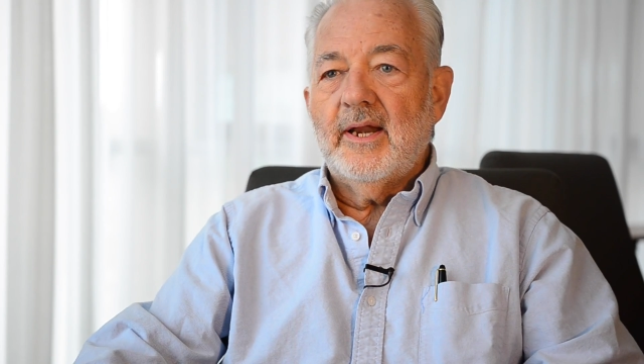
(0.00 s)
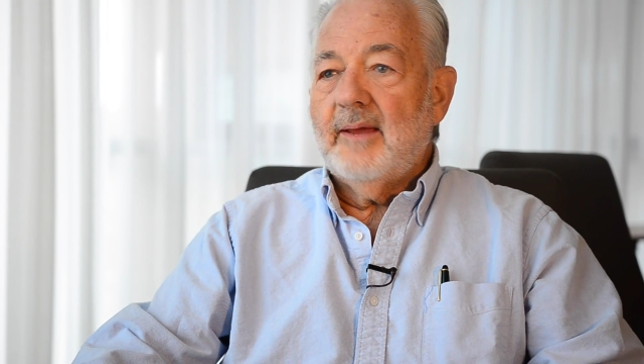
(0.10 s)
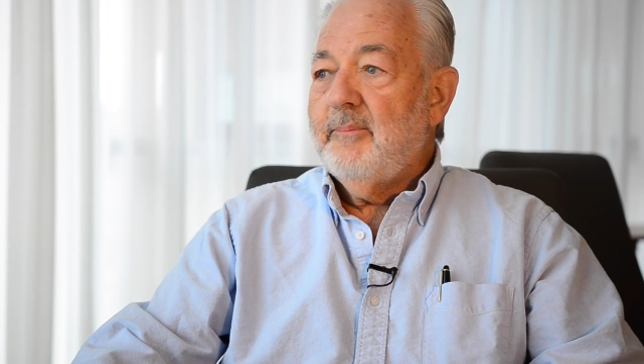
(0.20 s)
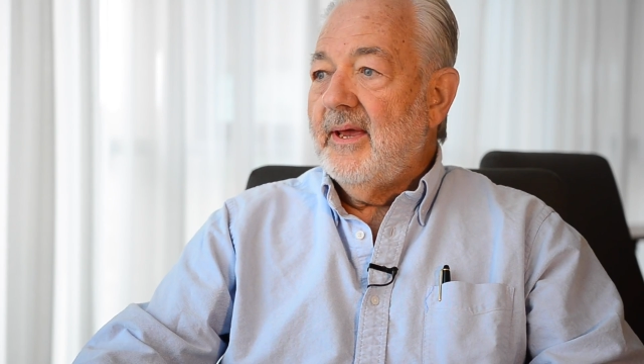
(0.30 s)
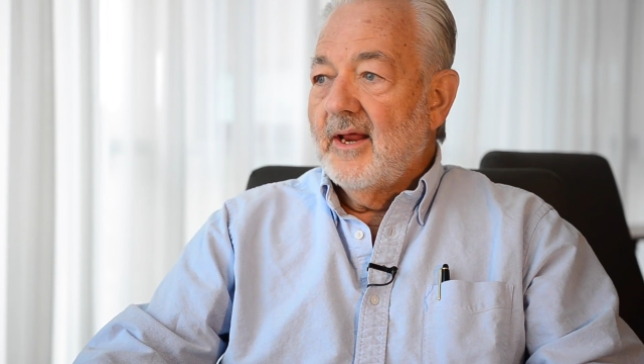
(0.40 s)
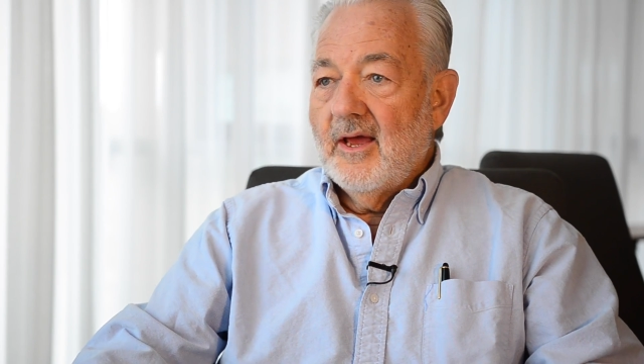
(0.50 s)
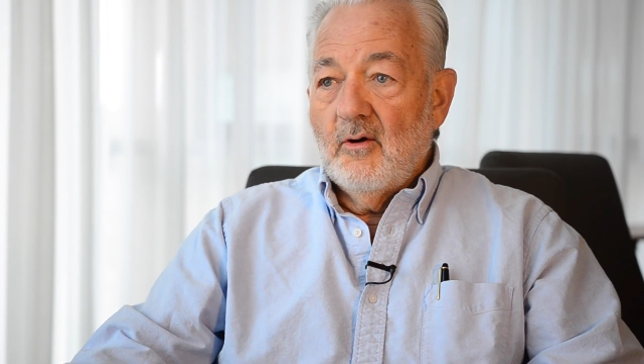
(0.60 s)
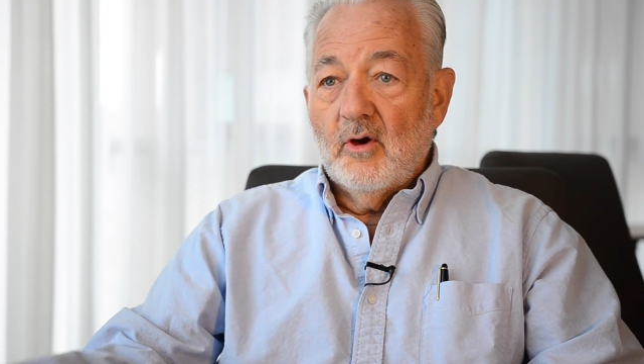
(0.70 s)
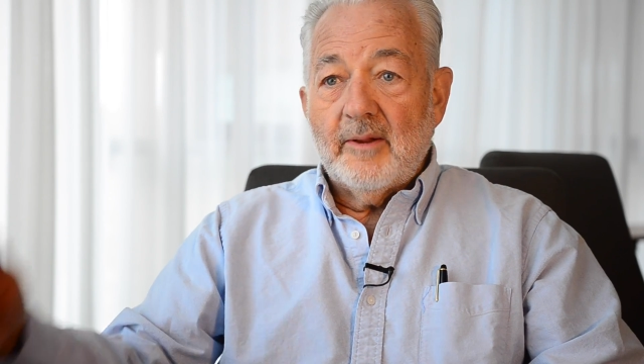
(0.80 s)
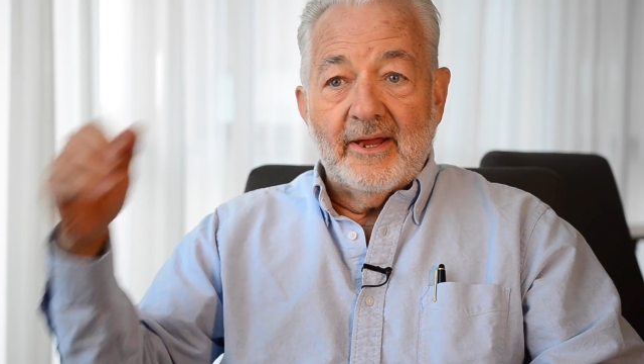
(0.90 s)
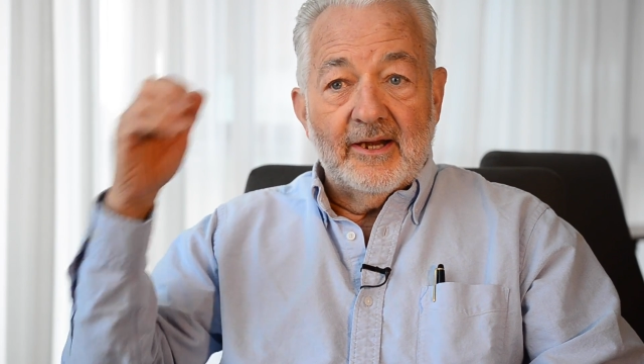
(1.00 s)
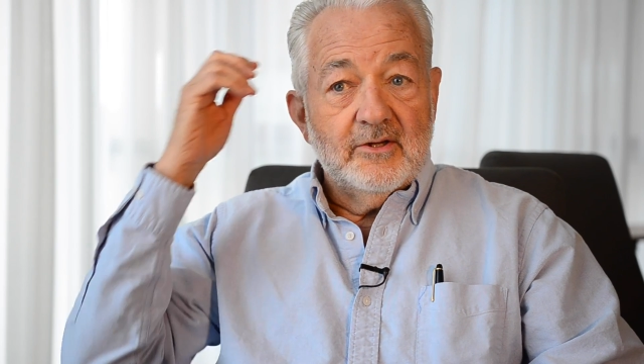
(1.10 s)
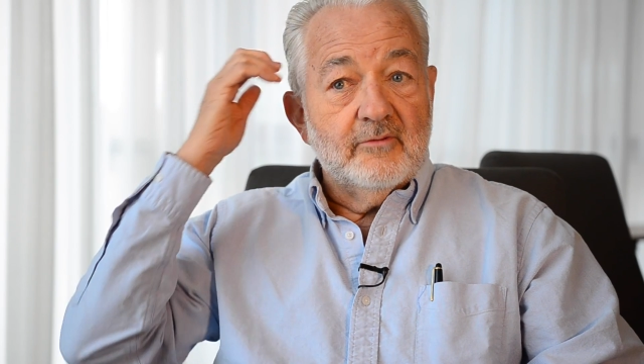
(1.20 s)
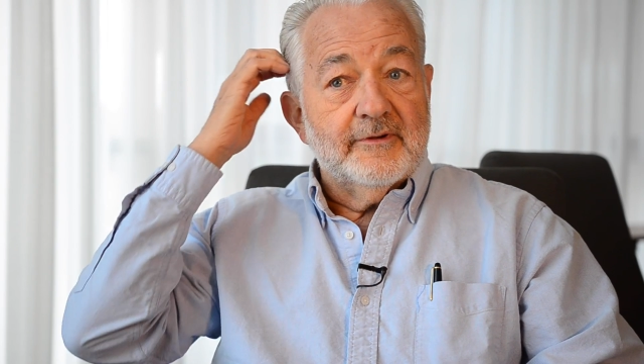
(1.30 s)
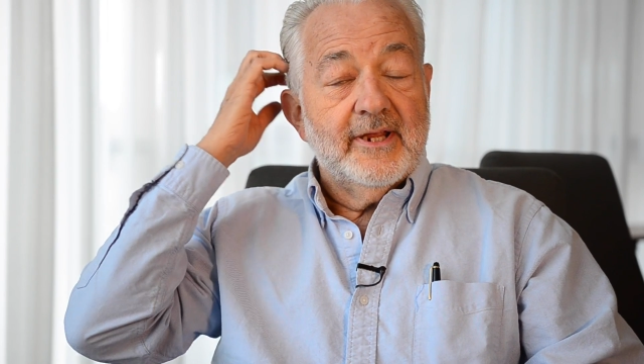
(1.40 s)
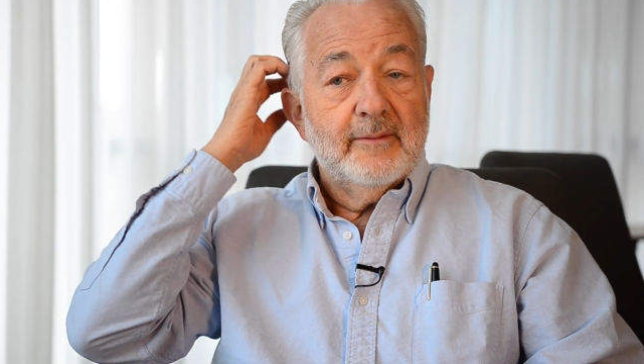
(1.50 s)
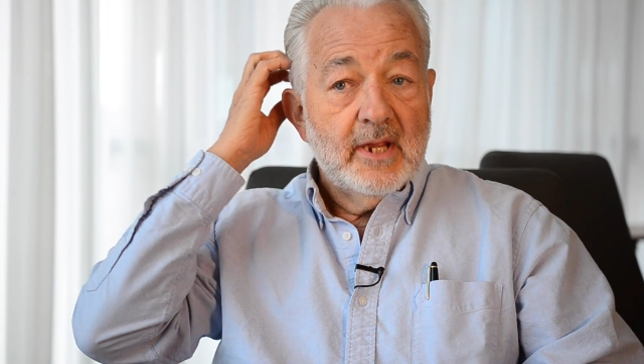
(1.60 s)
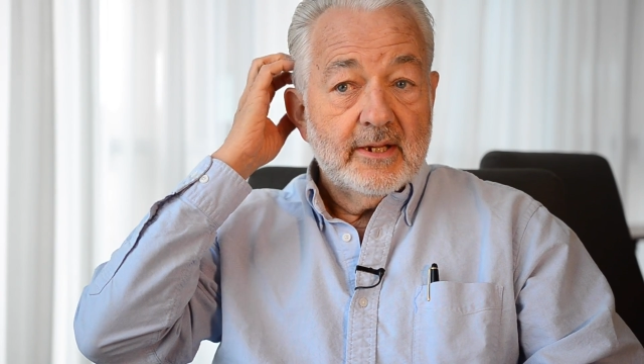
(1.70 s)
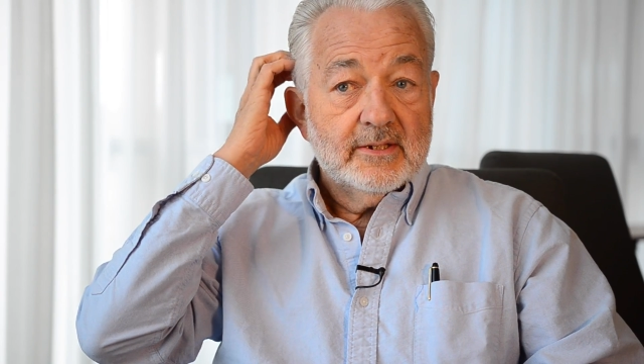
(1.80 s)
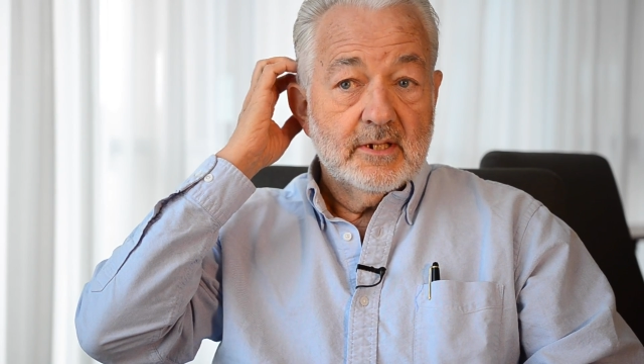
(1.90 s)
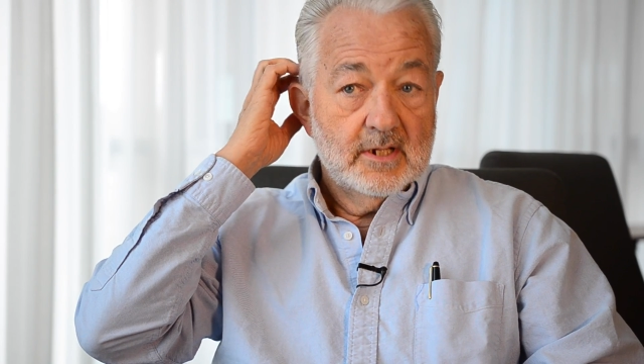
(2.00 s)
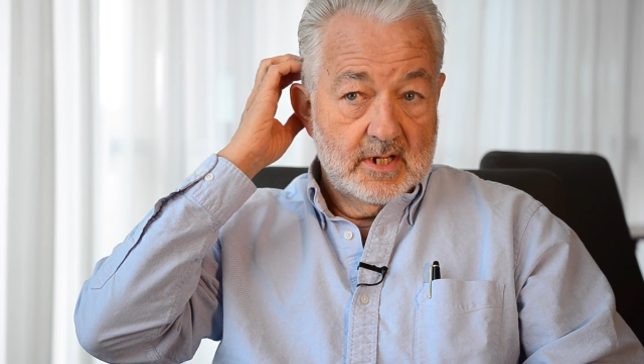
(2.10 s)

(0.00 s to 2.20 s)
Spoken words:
And I panicked. What am I going to do for 10 minutes?